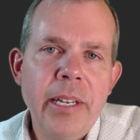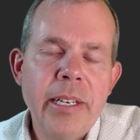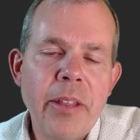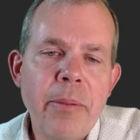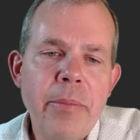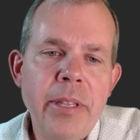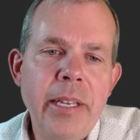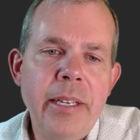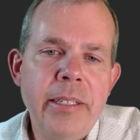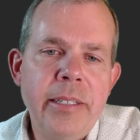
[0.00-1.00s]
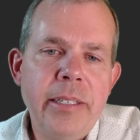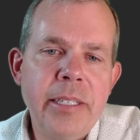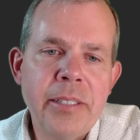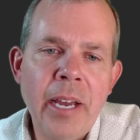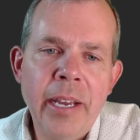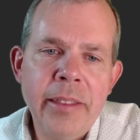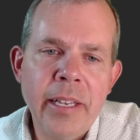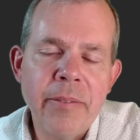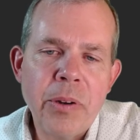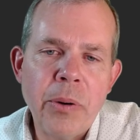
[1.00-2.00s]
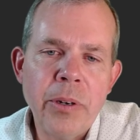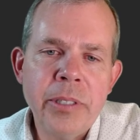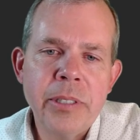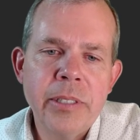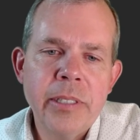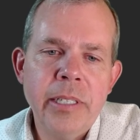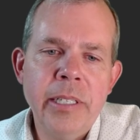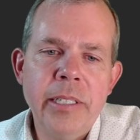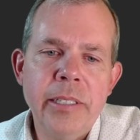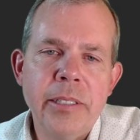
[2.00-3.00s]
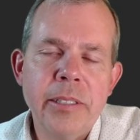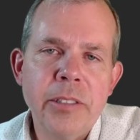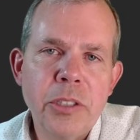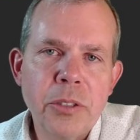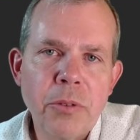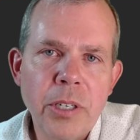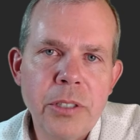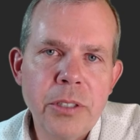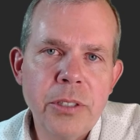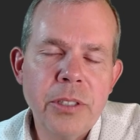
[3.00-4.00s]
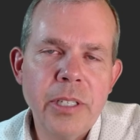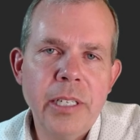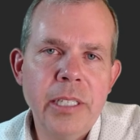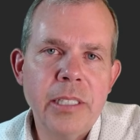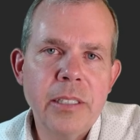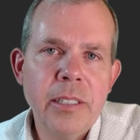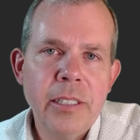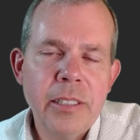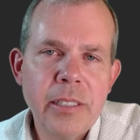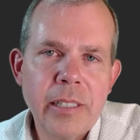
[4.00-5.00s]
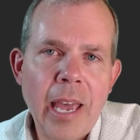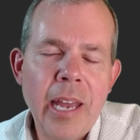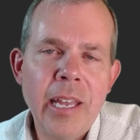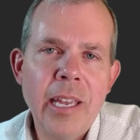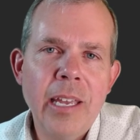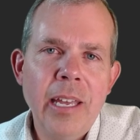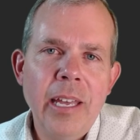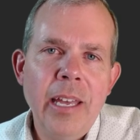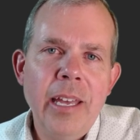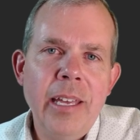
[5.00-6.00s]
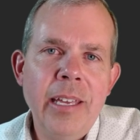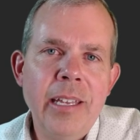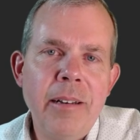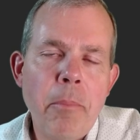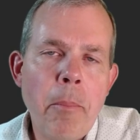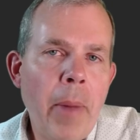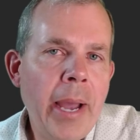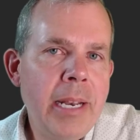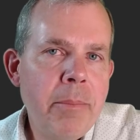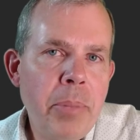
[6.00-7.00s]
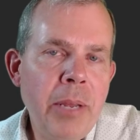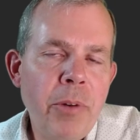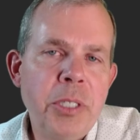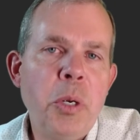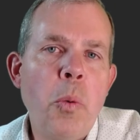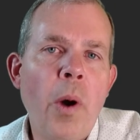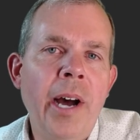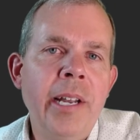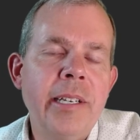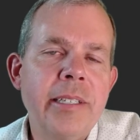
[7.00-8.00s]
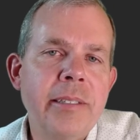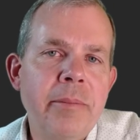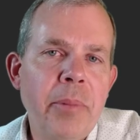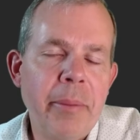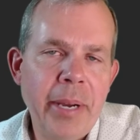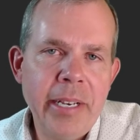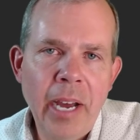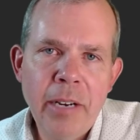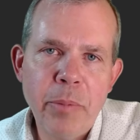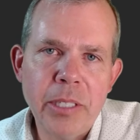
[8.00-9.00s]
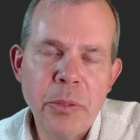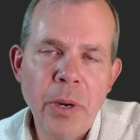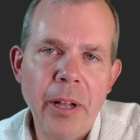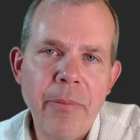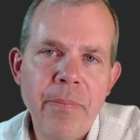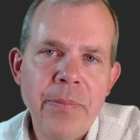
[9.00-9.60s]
Now the design then, of course, is structured, it's static, it might be what you want, but it might not be as well.